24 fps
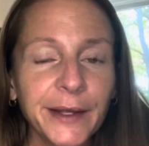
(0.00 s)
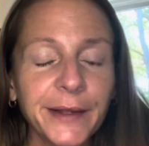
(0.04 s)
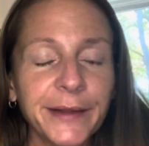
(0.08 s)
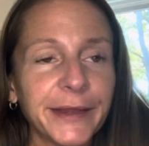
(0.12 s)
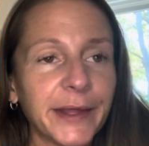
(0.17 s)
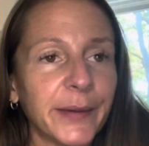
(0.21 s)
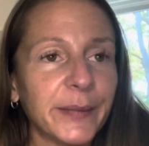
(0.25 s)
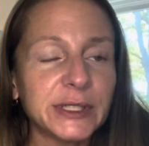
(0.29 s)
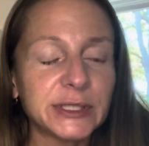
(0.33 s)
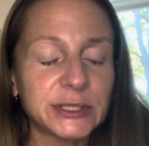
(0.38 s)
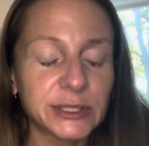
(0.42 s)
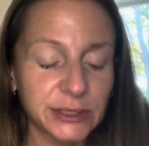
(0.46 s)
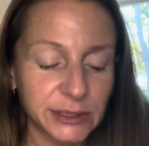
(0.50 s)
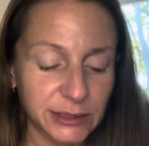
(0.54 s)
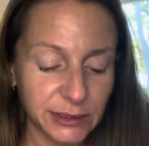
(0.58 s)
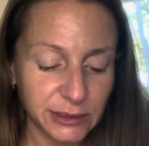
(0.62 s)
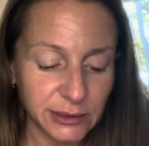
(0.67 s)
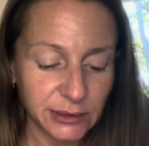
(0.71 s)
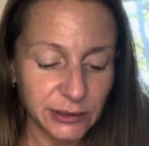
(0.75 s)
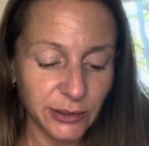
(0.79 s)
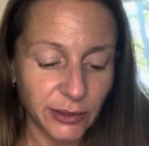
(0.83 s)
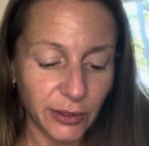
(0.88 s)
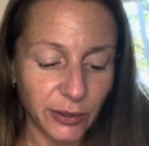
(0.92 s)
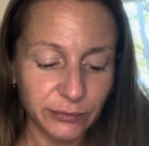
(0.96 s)
Let me
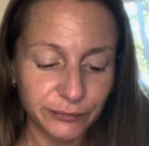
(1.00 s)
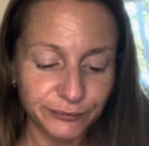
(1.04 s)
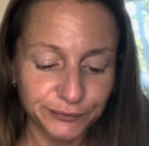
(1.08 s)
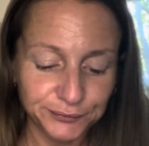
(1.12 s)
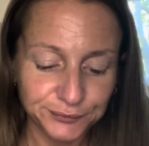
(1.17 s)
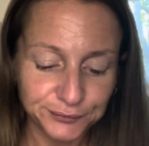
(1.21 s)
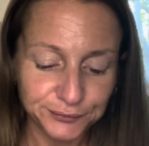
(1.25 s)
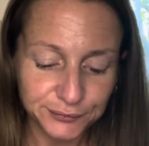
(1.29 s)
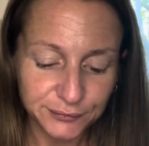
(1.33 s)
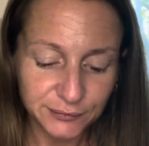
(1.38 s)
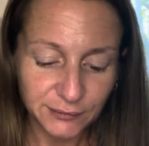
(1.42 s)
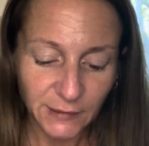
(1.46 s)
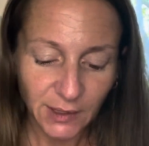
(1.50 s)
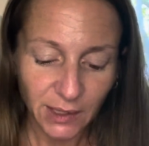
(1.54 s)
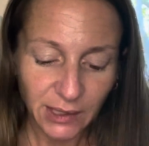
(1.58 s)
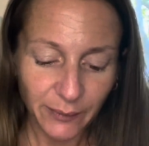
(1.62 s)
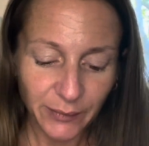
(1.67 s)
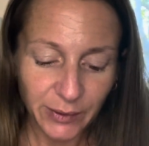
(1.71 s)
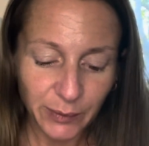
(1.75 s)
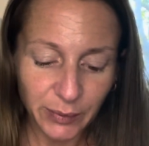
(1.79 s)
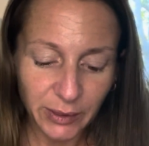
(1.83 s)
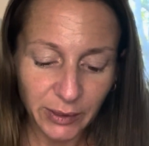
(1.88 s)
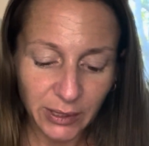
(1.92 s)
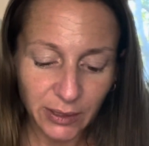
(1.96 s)
just, you know, let
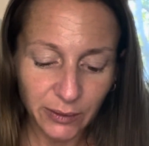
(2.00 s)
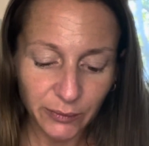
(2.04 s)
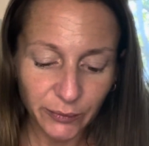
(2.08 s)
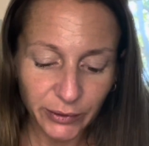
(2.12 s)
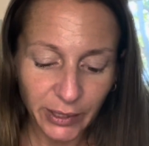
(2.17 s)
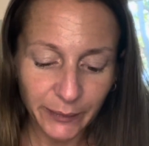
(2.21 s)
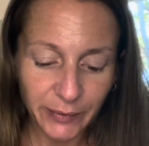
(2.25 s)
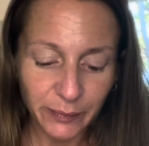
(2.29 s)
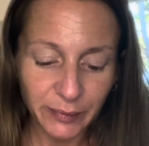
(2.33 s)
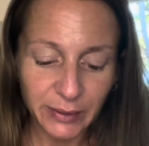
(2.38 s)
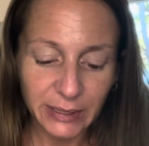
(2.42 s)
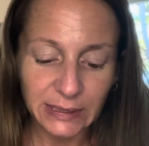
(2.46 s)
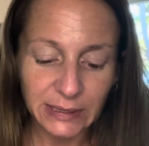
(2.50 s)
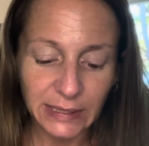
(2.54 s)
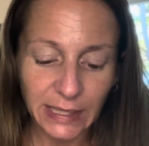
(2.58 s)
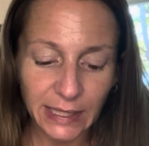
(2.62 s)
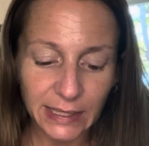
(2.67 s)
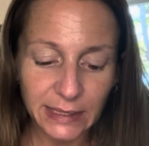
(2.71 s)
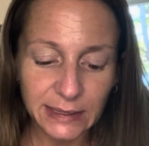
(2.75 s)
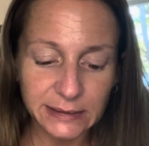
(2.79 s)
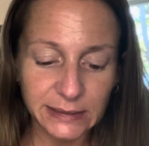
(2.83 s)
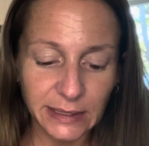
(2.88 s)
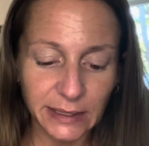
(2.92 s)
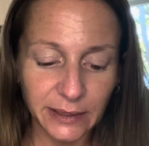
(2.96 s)
me be, let me be
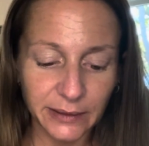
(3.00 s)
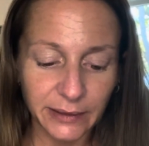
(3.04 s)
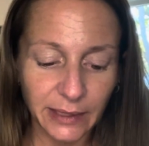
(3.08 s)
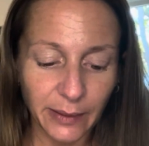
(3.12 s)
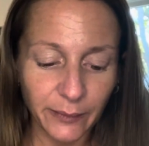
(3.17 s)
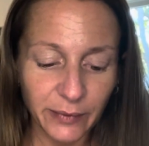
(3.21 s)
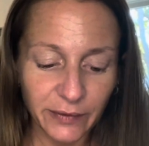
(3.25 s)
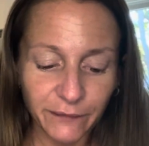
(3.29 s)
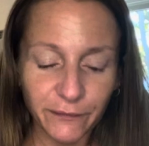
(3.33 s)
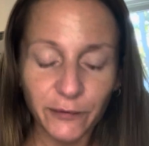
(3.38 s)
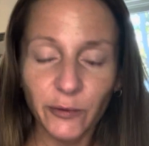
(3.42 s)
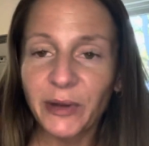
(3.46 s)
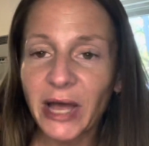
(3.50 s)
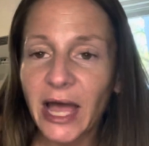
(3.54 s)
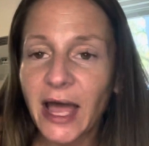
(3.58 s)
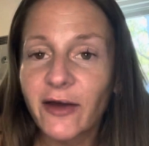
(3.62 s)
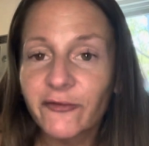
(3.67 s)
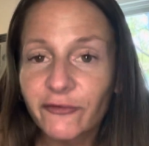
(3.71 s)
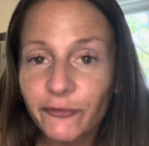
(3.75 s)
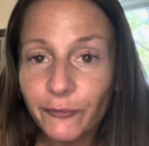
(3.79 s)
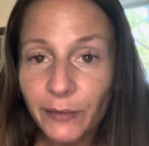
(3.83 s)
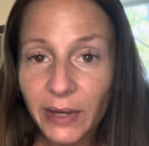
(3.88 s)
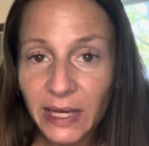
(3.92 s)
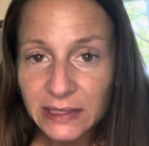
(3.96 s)
lazy and let me feel bad
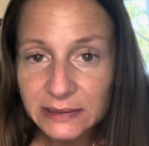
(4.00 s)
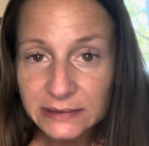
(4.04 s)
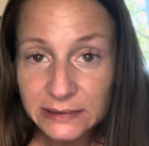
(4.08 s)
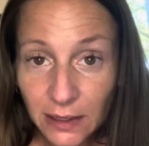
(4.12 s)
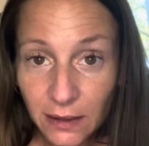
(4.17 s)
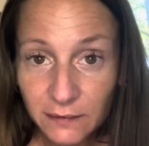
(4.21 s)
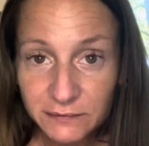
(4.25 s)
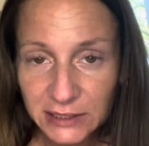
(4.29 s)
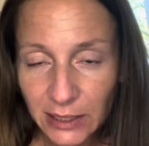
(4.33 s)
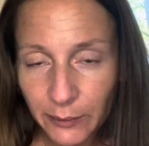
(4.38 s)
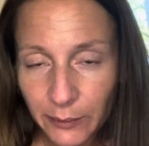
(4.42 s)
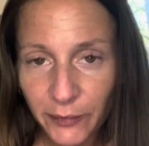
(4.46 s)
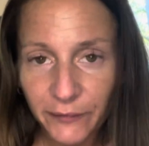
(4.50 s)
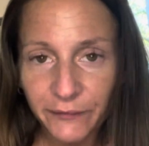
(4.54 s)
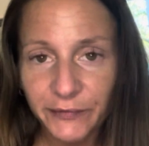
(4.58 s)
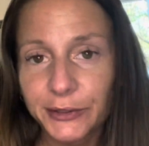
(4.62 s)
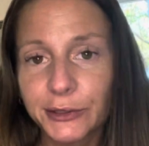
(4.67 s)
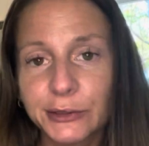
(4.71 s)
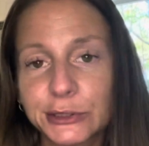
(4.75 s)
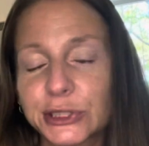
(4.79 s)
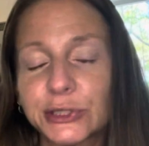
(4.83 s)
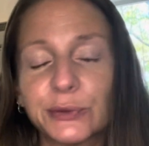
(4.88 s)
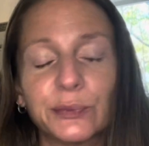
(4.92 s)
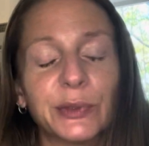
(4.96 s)
for myself type of
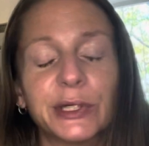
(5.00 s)
energy.